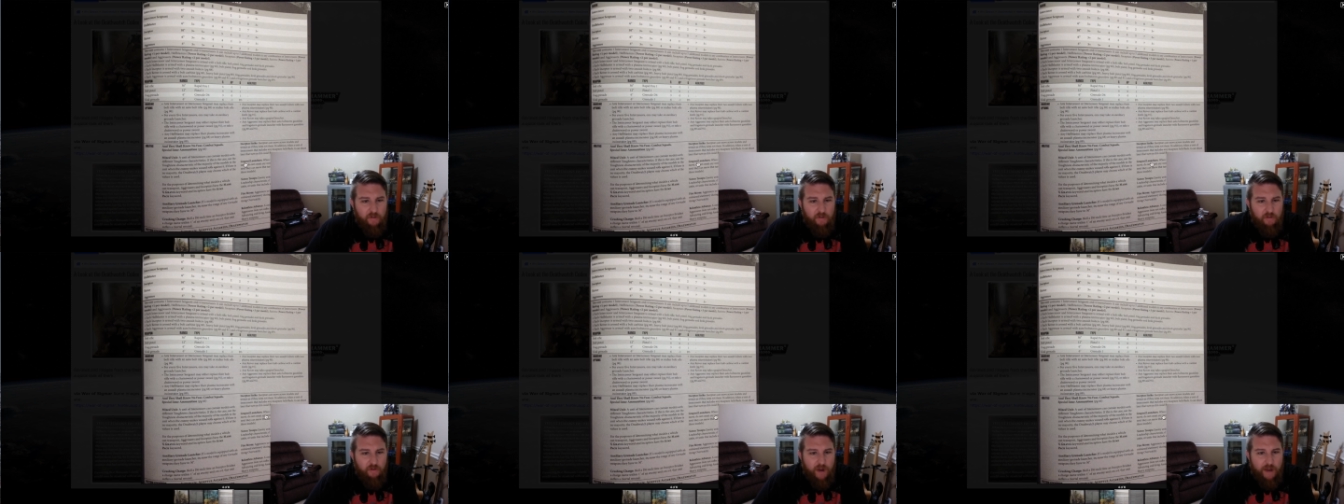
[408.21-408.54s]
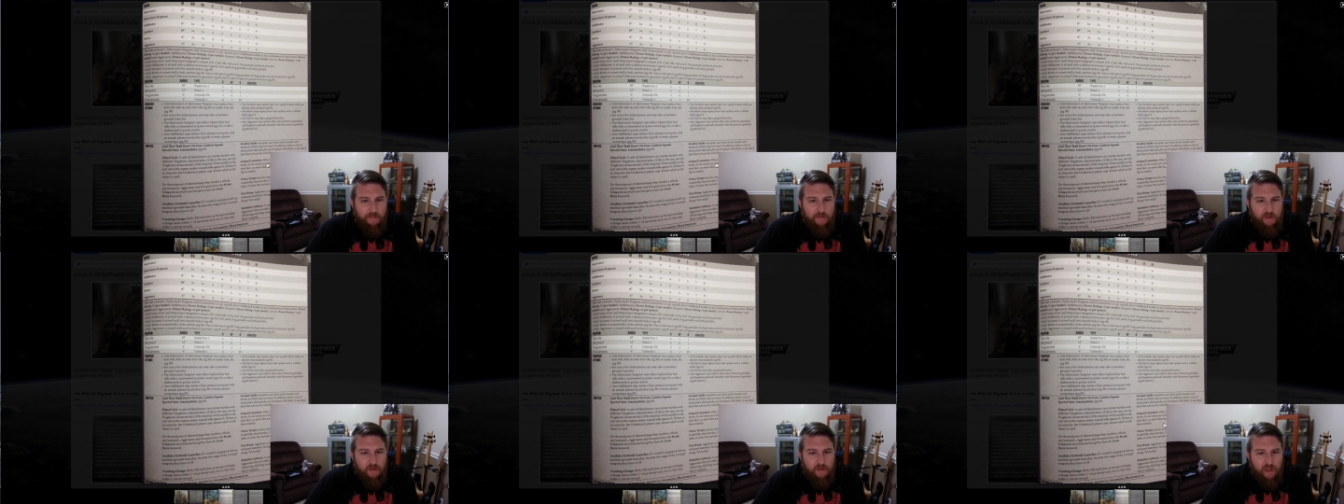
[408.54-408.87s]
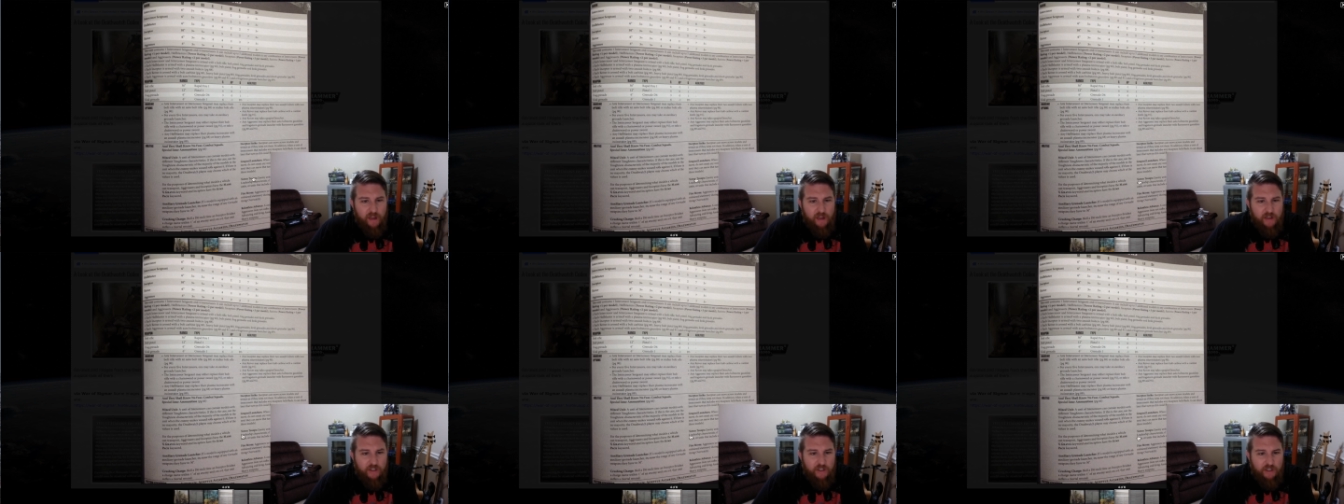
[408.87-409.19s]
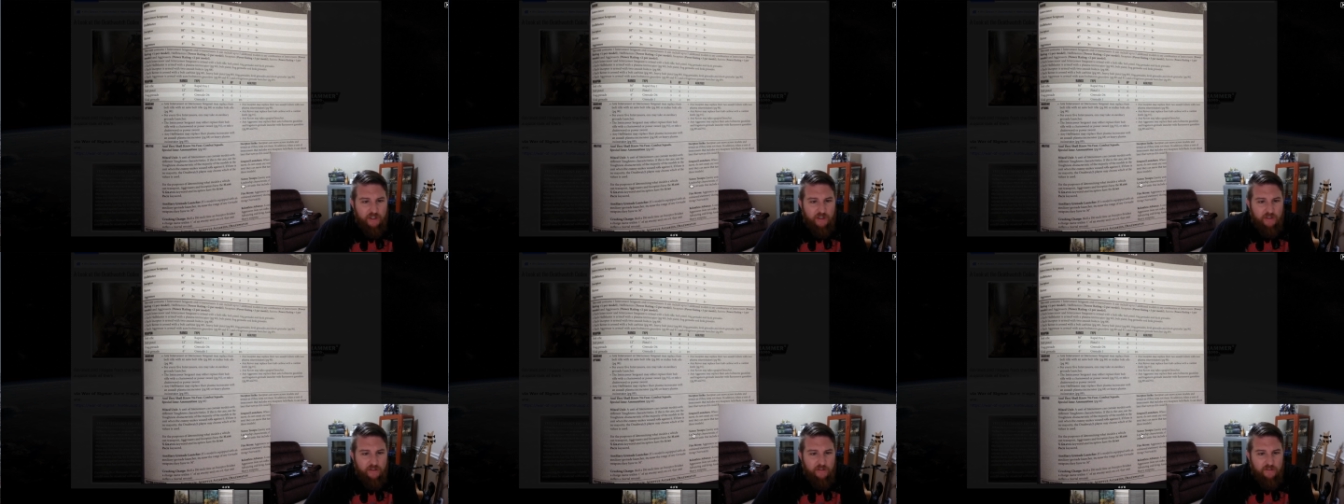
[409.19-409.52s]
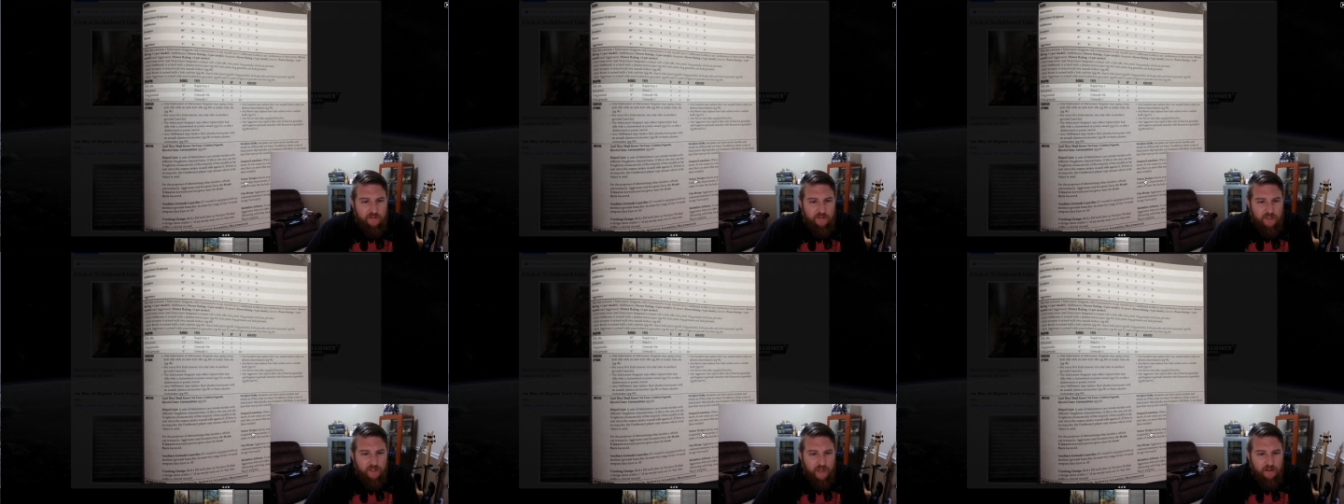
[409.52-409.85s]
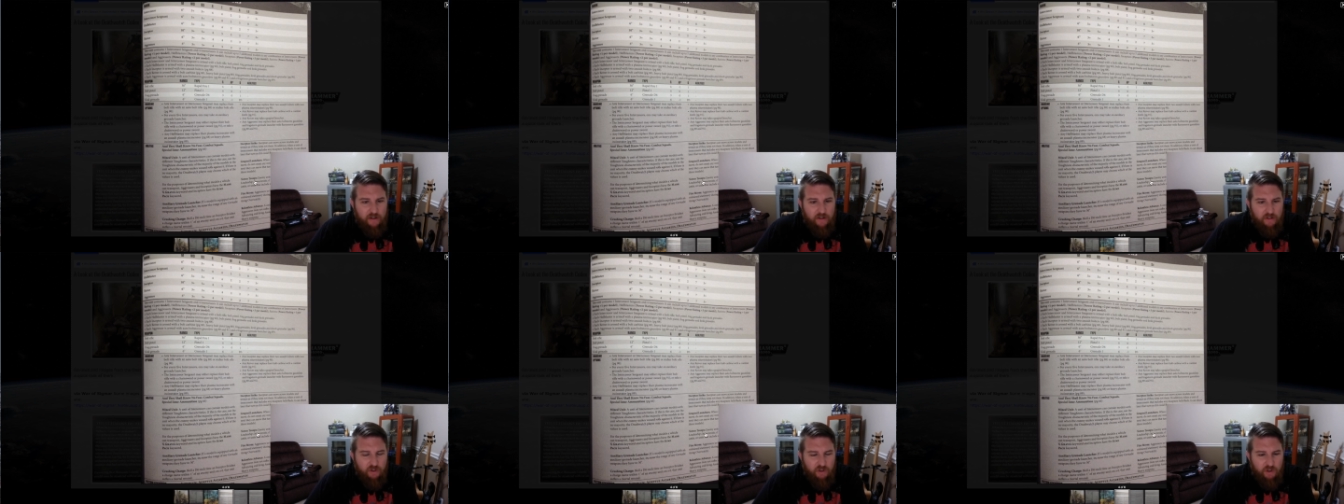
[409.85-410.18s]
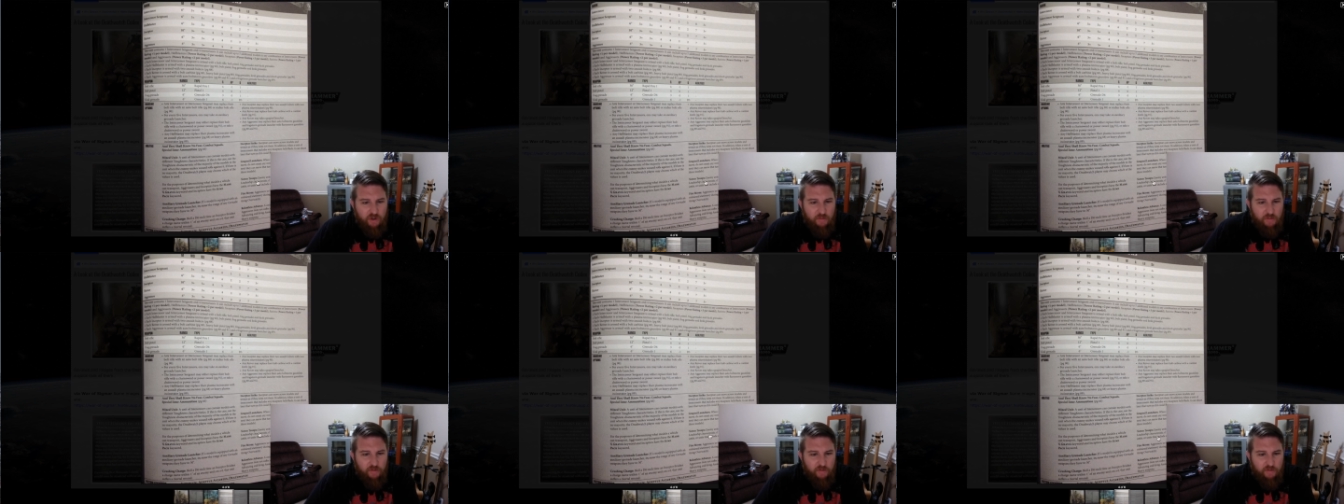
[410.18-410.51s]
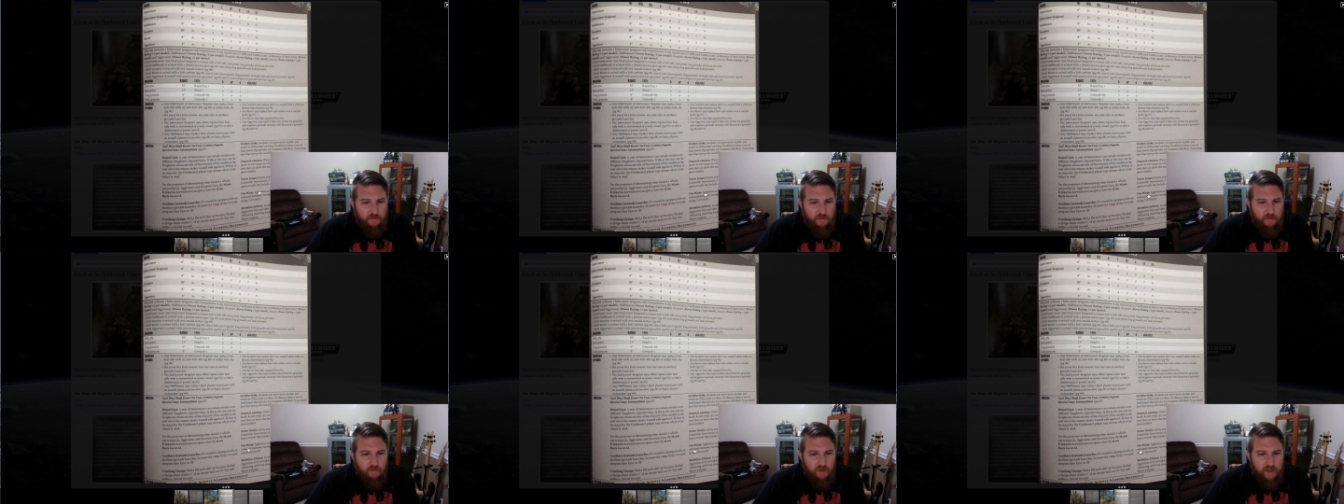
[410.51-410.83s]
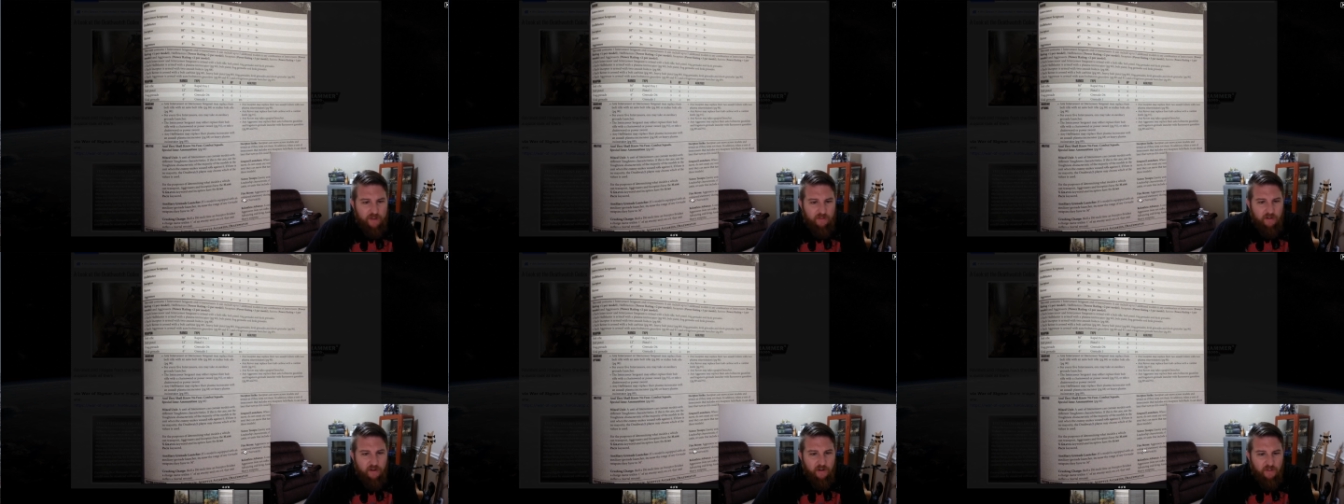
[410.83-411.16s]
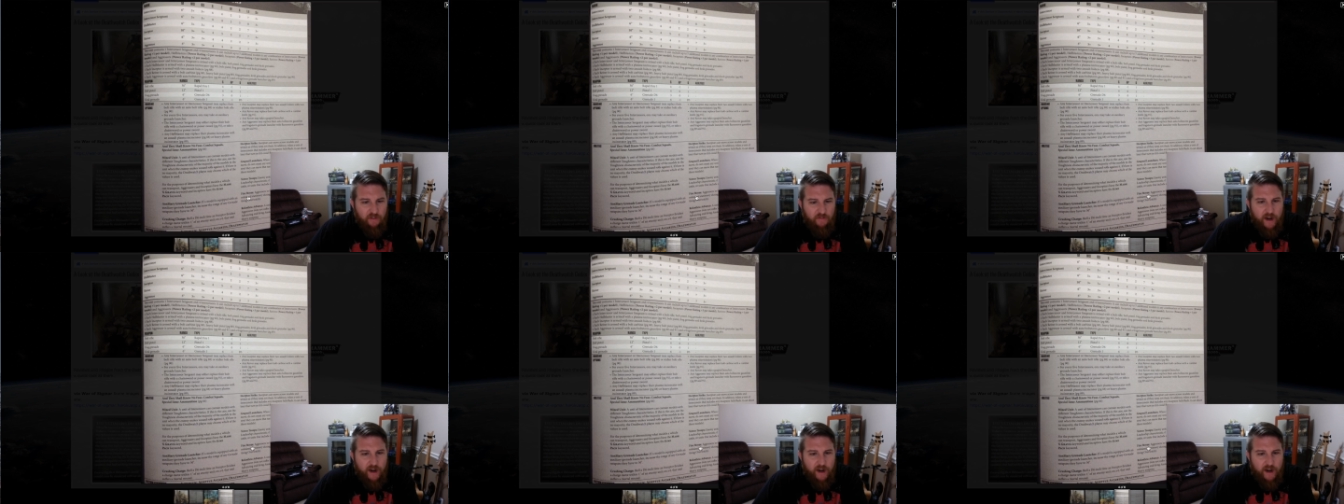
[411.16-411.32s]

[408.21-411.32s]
Grapnel Launchers, Terror Troops from the Reavers,